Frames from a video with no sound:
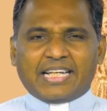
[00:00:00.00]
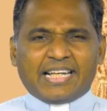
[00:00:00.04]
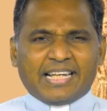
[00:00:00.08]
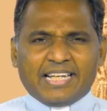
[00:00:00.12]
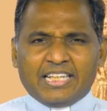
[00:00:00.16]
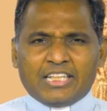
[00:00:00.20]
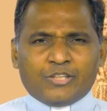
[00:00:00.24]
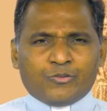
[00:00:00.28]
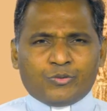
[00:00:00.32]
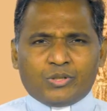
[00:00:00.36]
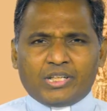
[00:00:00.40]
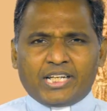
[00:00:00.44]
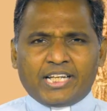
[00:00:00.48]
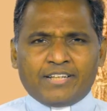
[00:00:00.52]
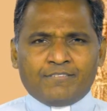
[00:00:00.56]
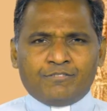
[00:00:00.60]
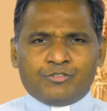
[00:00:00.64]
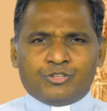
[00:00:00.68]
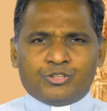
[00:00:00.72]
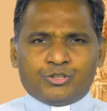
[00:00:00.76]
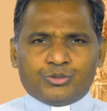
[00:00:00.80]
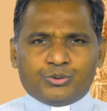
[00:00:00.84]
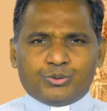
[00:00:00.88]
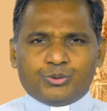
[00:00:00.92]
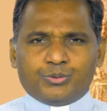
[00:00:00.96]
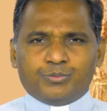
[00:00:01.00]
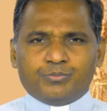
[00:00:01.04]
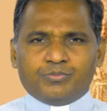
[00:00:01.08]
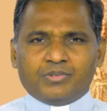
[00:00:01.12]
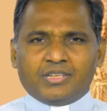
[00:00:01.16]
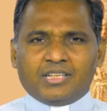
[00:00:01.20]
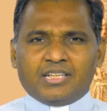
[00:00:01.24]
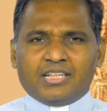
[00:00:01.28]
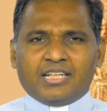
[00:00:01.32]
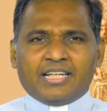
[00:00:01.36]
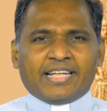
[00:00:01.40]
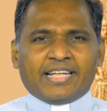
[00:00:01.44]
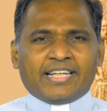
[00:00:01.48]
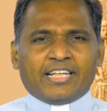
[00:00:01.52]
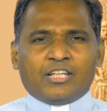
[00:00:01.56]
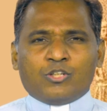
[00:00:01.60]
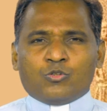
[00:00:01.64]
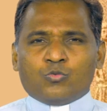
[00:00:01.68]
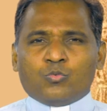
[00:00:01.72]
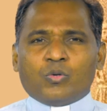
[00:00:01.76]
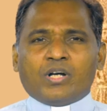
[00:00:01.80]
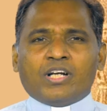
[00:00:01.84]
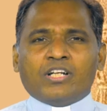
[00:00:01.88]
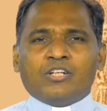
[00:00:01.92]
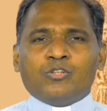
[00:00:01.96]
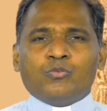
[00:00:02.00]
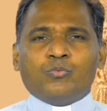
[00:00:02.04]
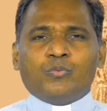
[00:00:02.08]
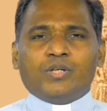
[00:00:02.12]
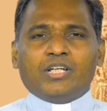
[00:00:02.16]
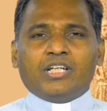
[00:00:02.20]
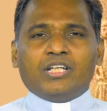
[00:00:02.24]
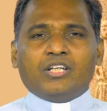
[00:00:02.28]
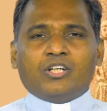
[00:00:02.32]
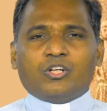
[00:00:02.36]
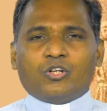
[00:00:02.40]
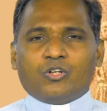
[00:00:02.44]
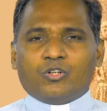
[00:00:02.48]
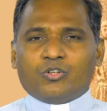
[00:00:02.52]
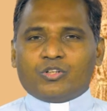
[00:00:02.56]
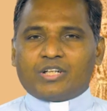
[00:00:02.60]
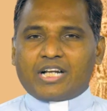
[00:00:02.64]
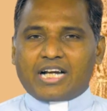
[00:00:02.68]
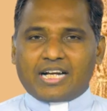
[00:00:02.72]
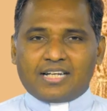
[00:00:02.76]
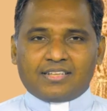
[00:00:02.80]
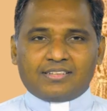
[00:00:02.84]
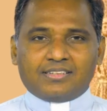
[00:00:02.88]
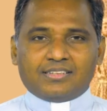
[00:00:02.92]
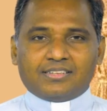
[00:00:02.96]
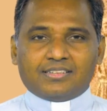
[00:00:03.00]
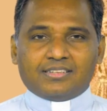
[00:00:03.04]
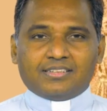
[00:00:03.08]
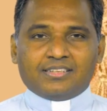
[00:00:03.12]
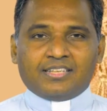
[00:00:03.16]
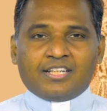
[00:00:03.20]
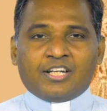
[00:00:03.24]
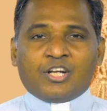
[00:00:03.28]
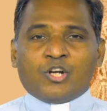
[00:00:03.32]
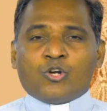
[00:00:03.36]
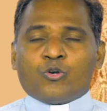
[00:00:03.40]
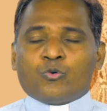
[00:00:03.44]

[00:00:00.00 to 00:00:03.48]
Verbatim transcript: In our life, too, in one way or other,